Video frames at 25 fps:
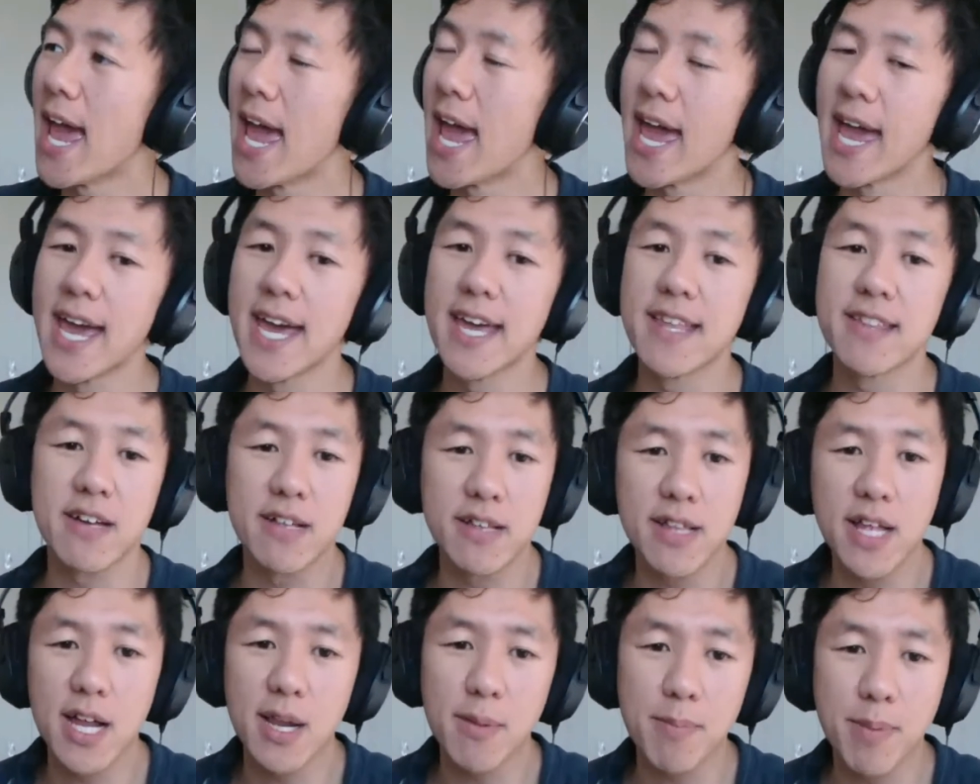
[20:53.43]
And
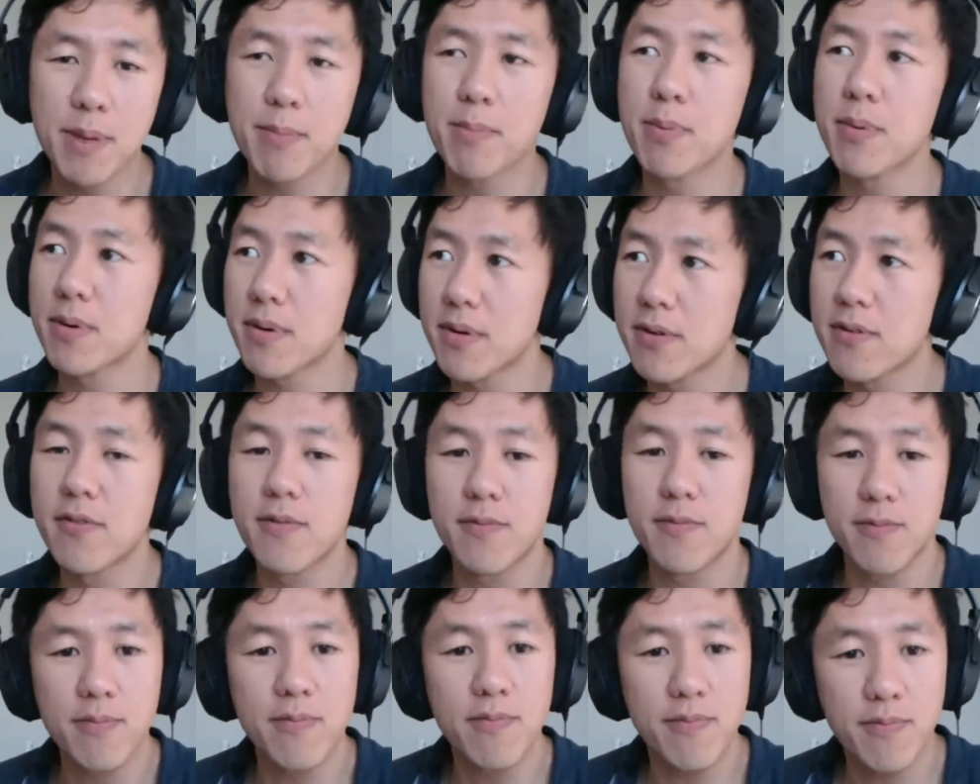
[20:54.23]
a lot of
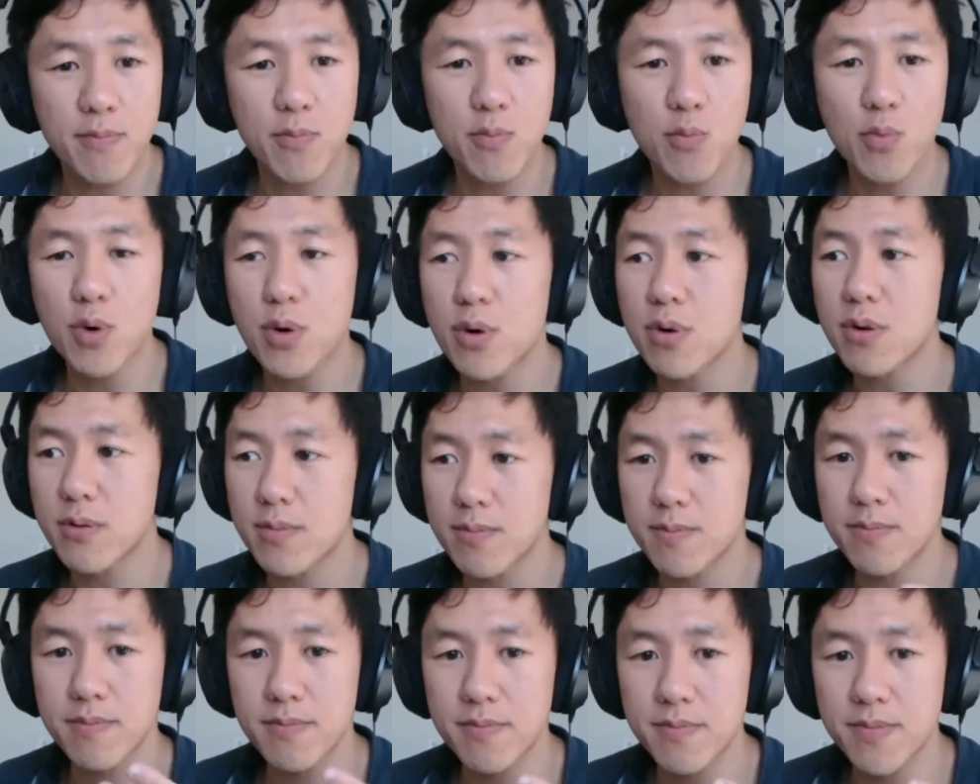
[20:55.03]
people
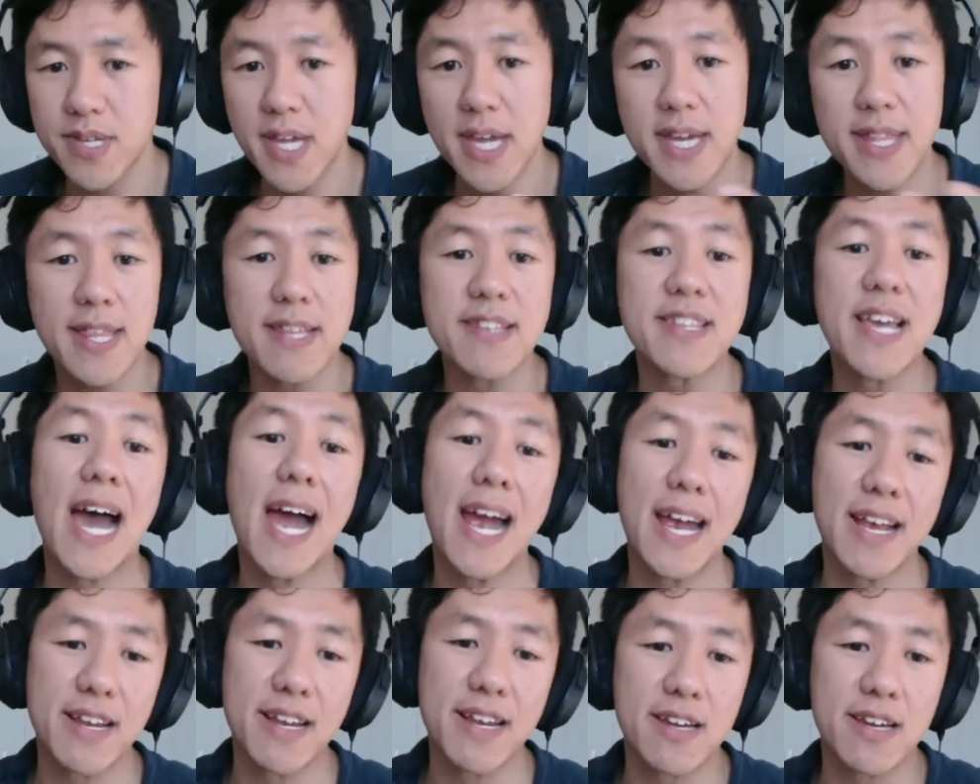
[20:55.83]
will say the
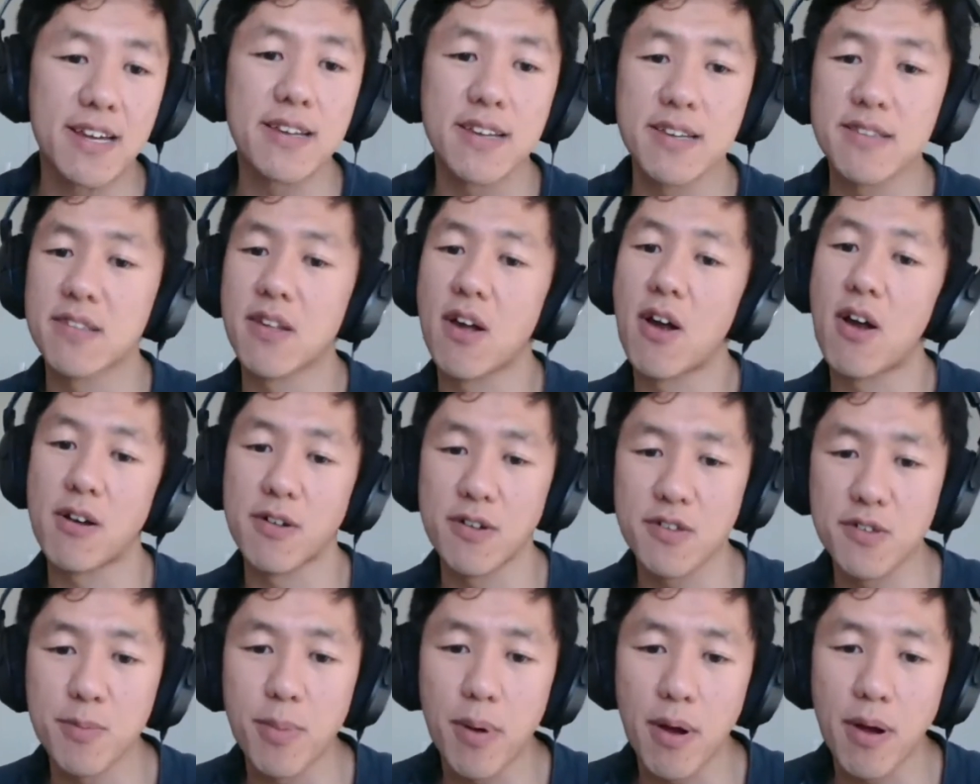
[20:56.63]
dieting is the
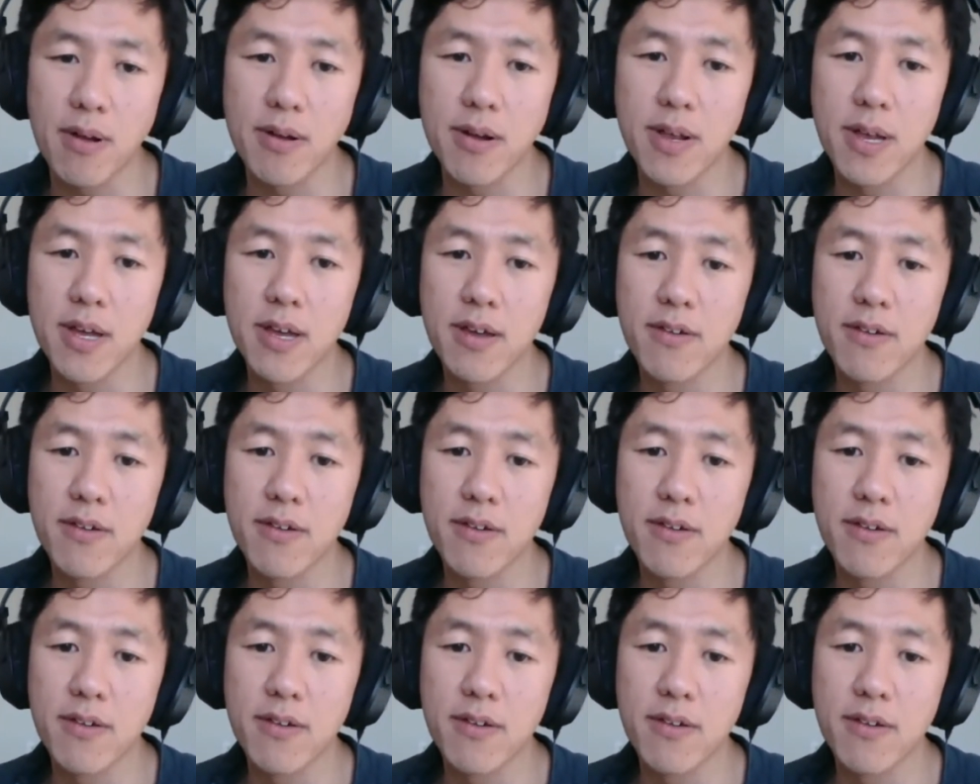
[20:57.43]
hardest part.